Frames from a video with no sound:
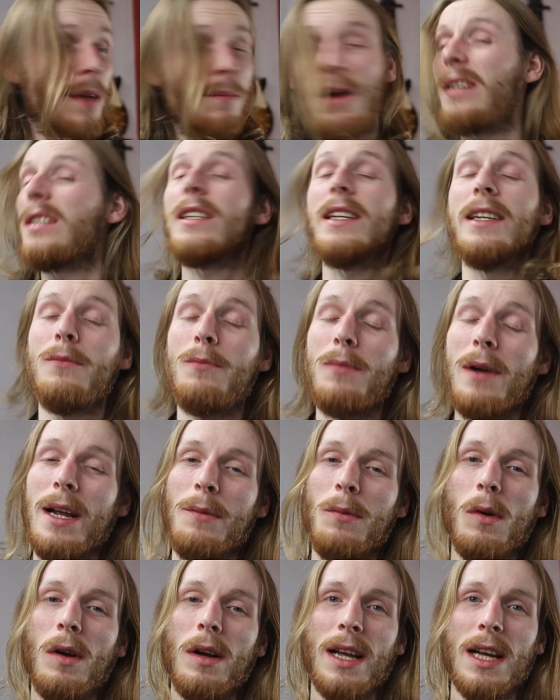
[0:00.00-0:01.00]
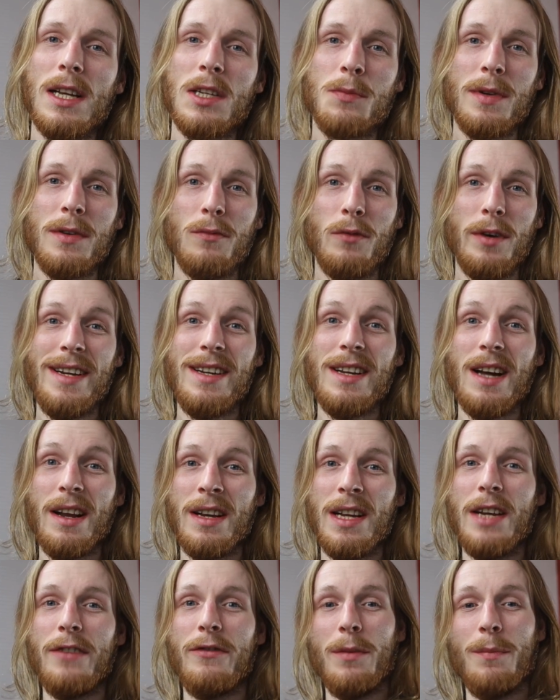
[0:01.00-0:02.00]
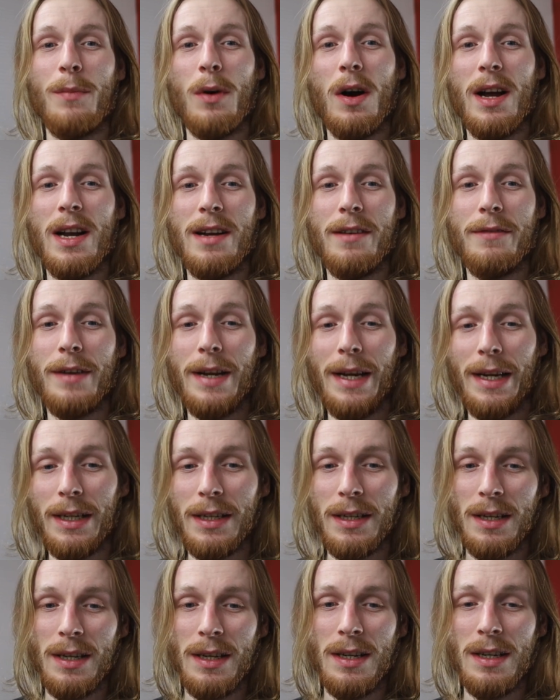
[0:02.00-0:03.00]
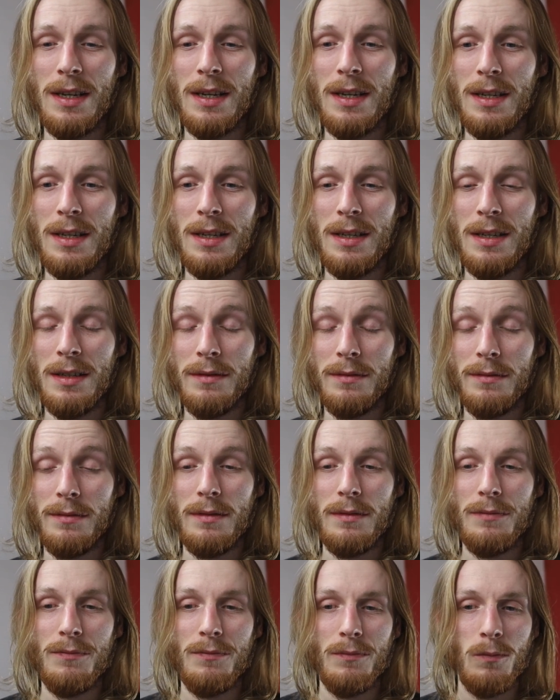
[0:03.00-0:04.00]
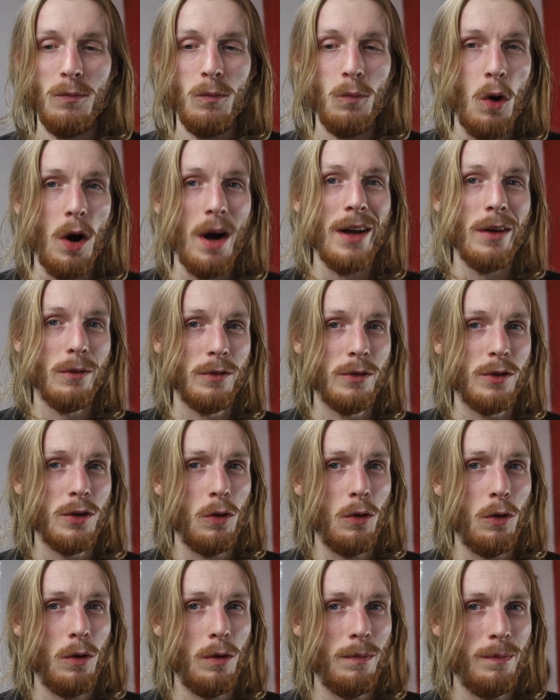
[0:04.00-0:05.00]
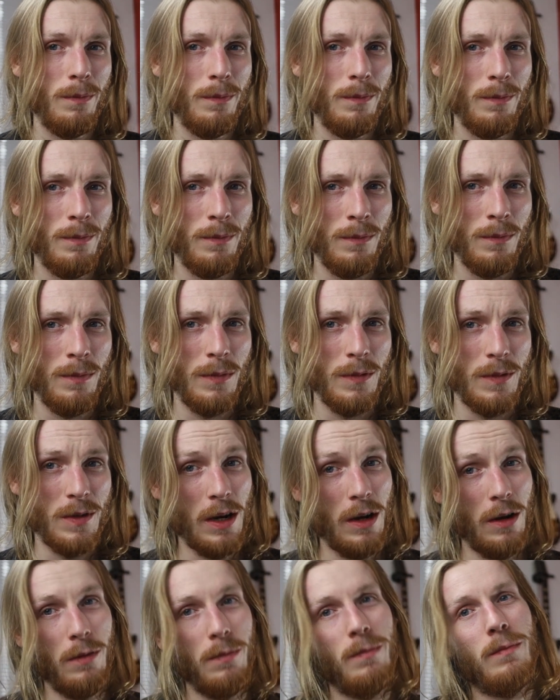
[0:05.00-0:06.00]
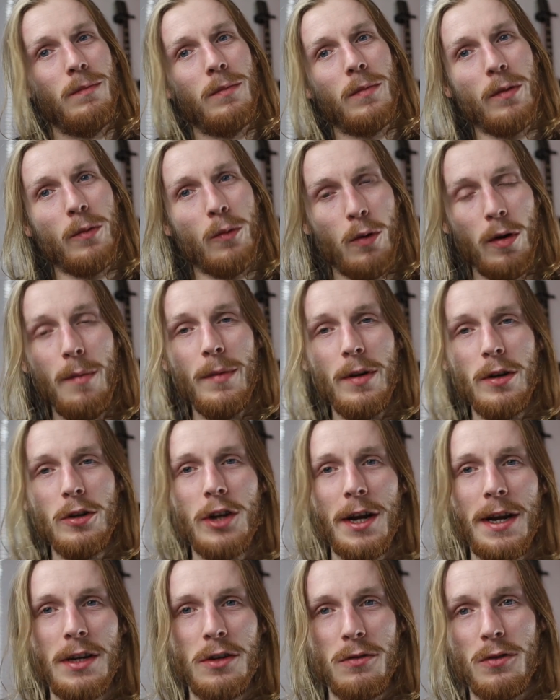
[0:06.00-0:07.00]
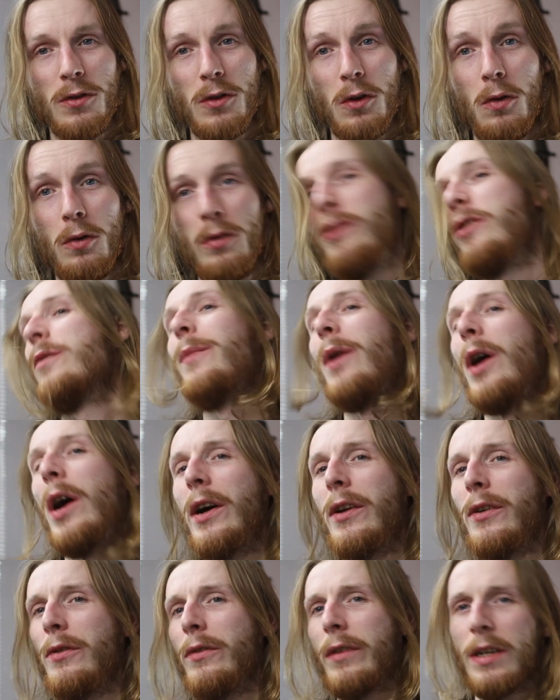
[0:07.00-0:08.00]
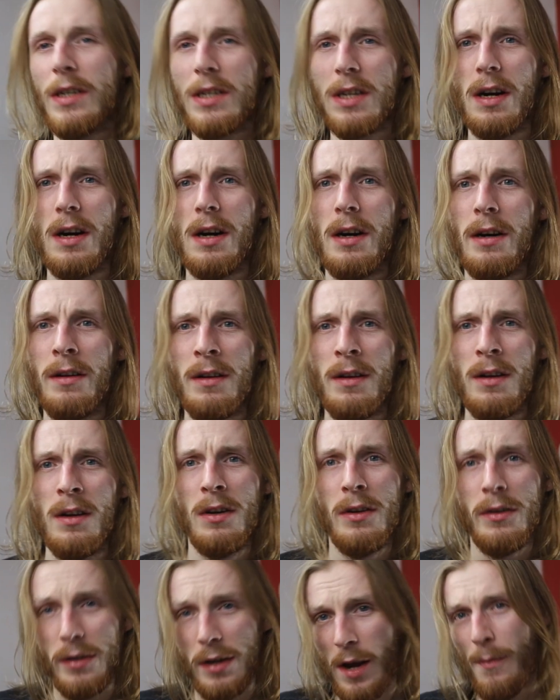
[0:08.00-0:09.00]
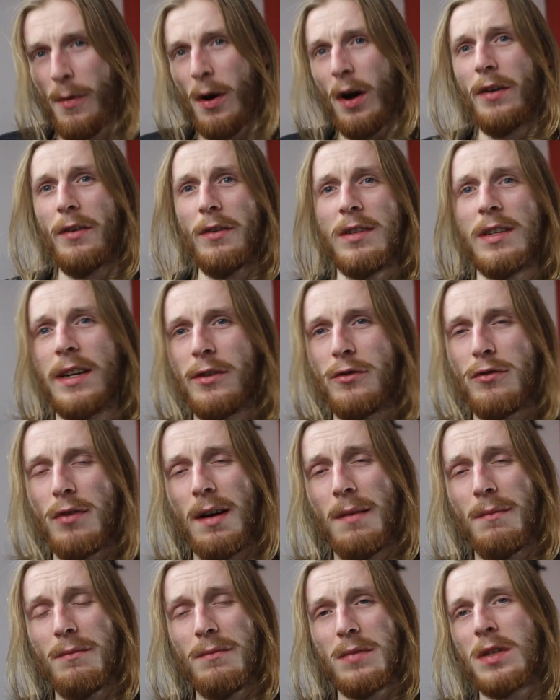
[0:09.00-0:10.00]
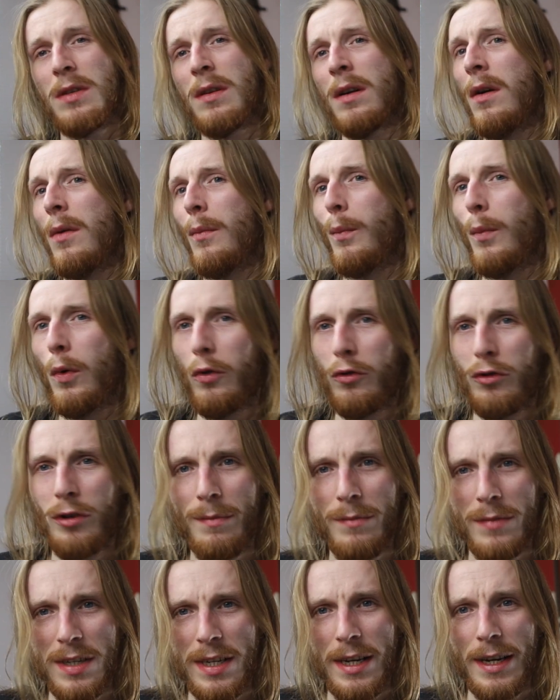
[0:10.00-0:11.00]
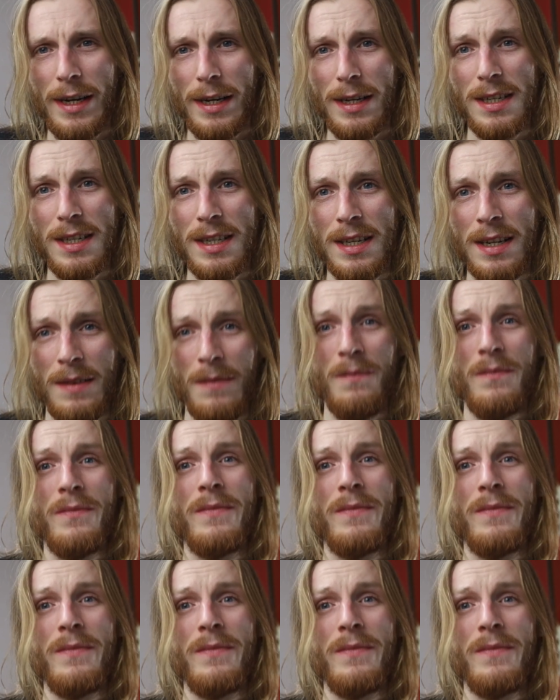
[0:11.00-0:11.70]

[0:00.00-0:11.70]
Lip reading: Basically, the paperwork has to be redone if you buy anything while on tour. So, equipment change on tour, you buy a new guitar, you buy a new set of drums, more drumsticks,